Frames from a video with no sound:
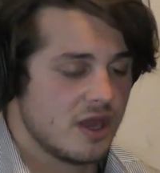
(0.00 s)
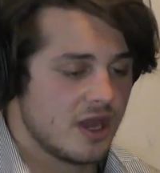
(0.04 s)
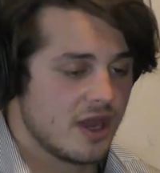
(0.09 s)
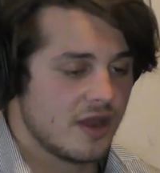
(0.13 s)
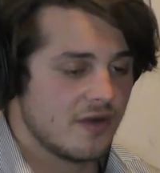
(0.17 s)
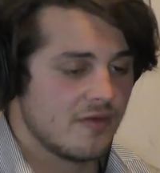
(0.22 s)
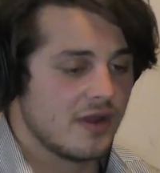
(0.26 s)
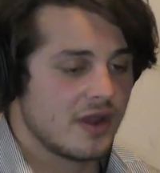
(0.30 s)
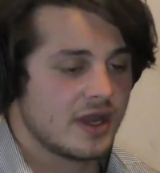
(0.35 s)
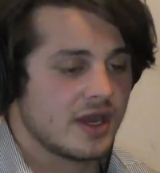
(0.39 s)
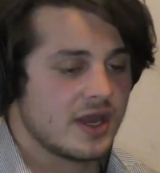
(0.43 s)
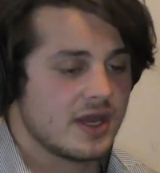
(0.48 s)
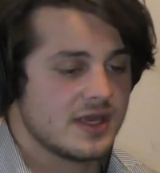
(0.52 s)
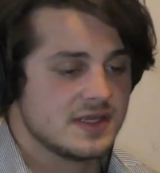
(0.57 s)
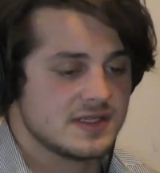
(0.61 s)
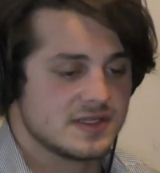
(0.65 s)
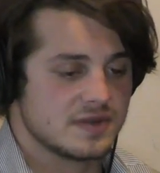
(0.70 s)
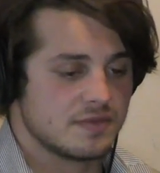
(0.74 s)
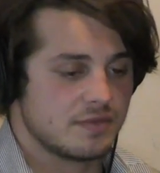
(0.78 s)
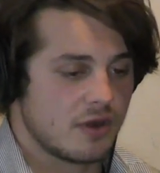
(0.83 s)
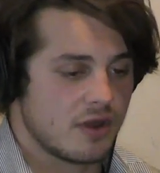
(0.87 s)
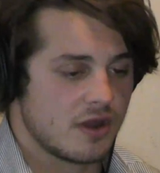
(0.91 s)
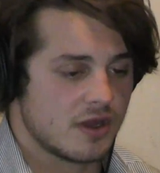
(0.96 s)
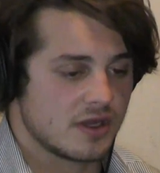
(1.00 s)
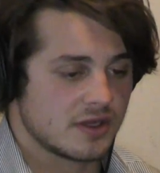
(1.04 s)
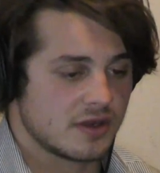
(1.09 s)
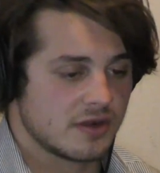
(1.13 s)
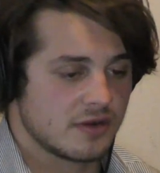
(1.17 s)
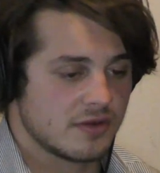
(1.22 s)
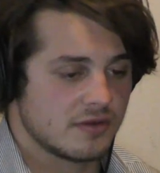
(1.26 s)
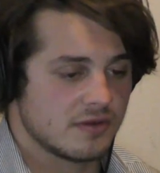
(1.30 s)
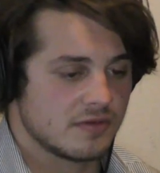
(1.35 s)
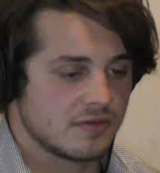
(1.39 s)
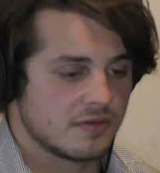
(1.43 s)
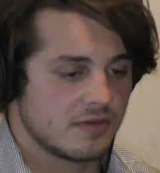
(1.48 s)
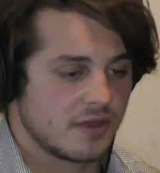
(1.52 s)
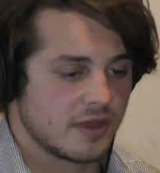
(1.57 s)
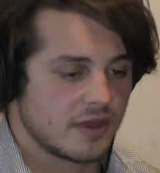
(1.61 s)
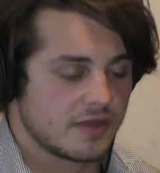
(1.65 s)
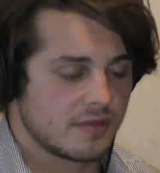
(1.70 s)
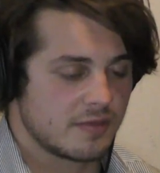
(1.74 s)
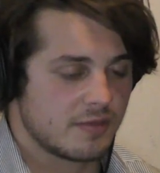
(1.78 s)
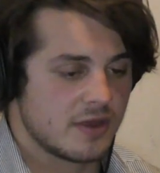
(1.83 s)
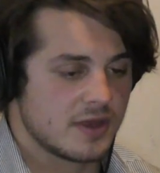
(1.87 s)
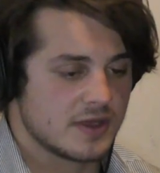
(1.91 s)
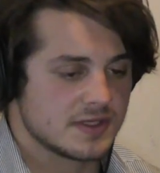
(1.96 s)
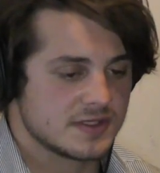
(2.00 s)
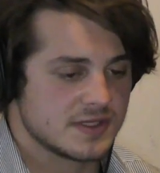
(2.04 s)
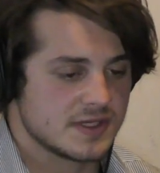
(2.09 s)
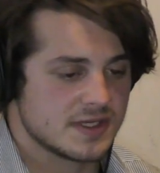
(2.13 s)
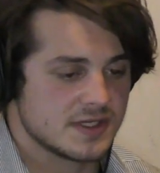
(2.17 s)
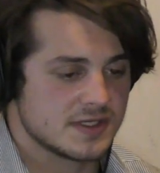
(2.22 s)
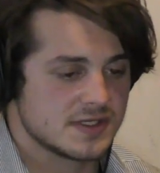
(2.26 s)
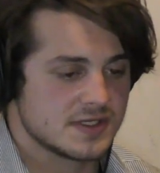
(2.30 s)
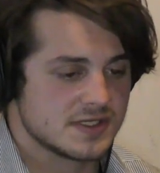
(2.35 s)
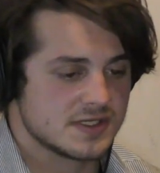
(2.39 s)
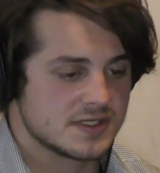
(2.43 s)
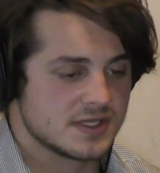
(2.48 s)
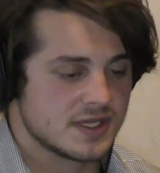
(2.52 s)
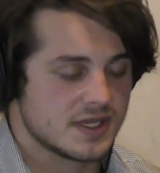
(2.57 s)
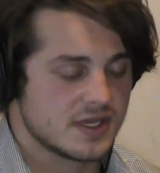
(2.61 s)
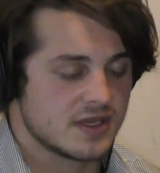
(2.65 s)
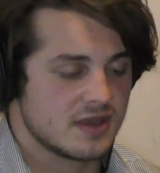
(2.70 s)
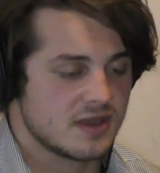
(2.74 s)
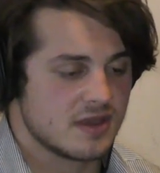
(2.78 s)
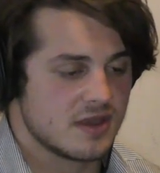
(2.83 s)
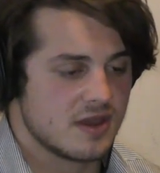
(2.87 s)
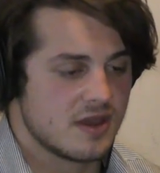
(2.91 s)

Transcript: I recognize the process is like